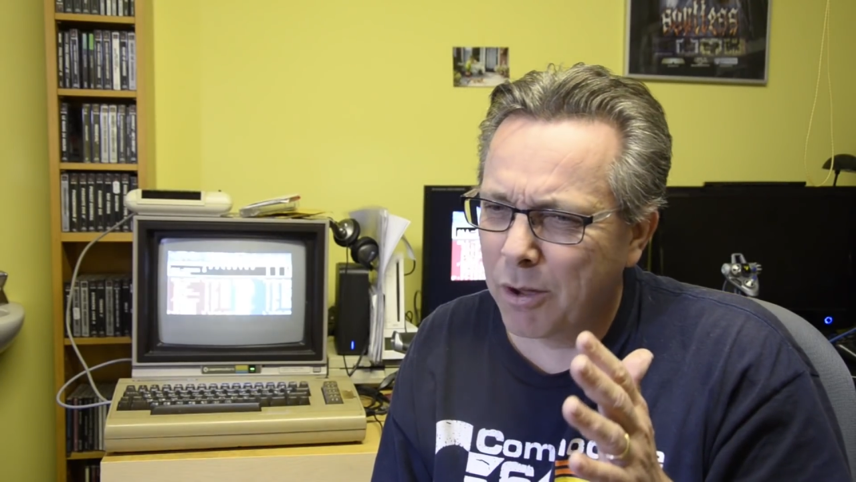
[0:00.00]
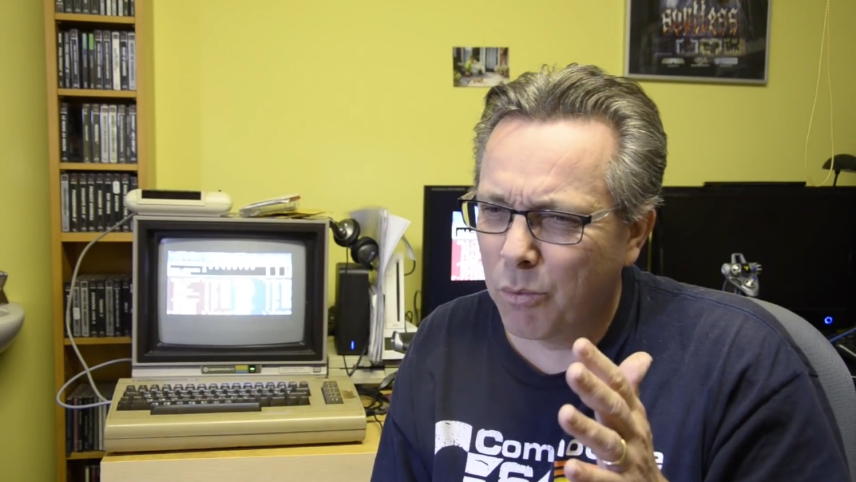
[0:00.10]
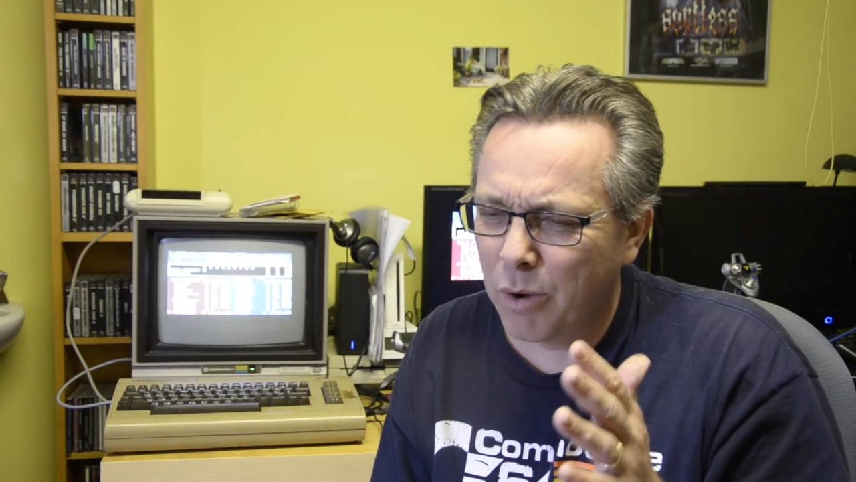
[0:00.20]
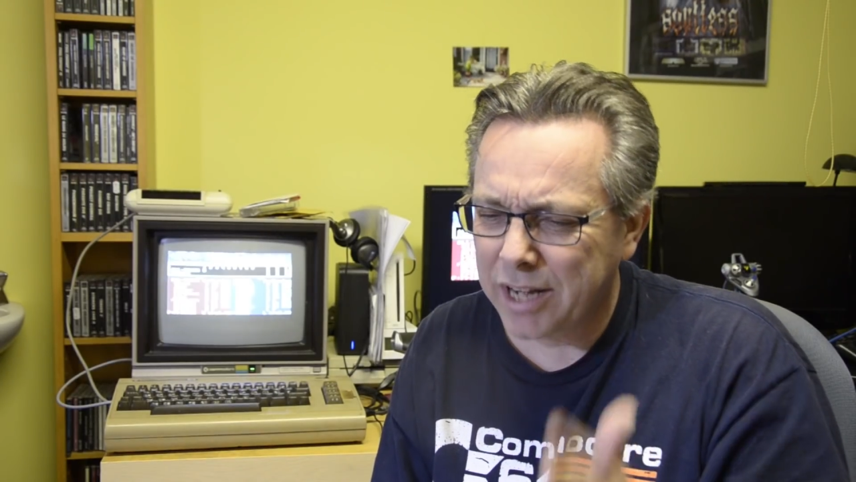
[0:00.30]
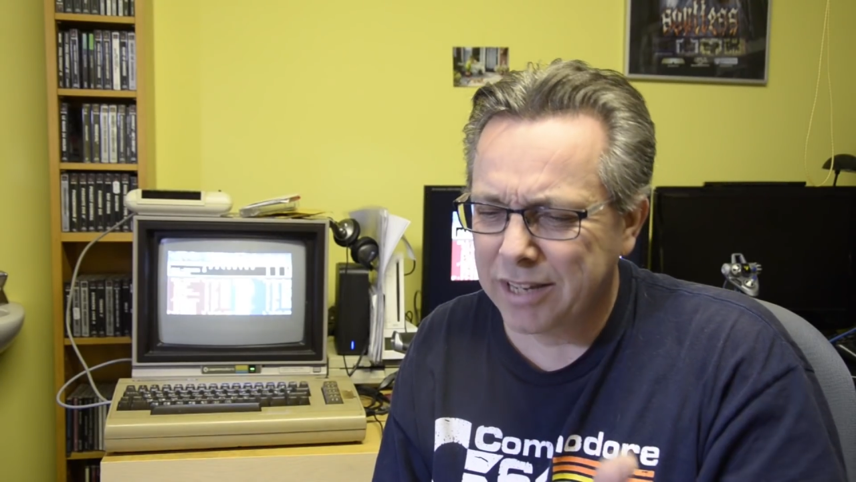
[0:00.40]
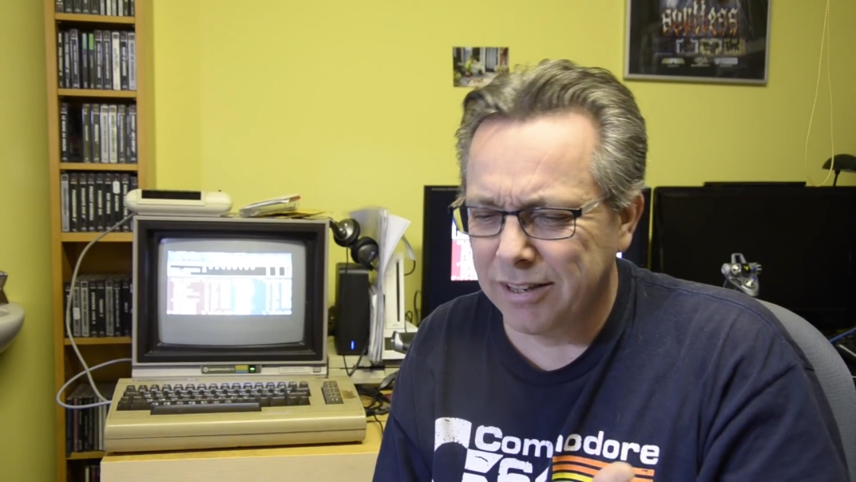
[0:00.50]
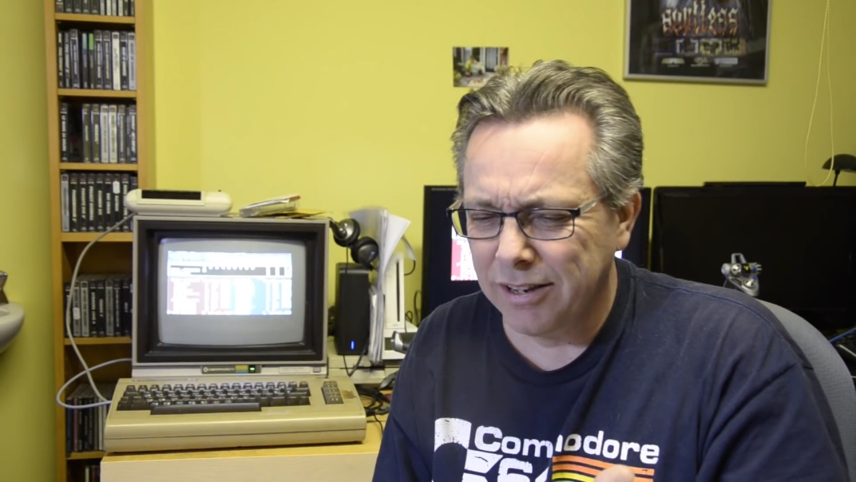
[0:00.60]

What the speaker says: what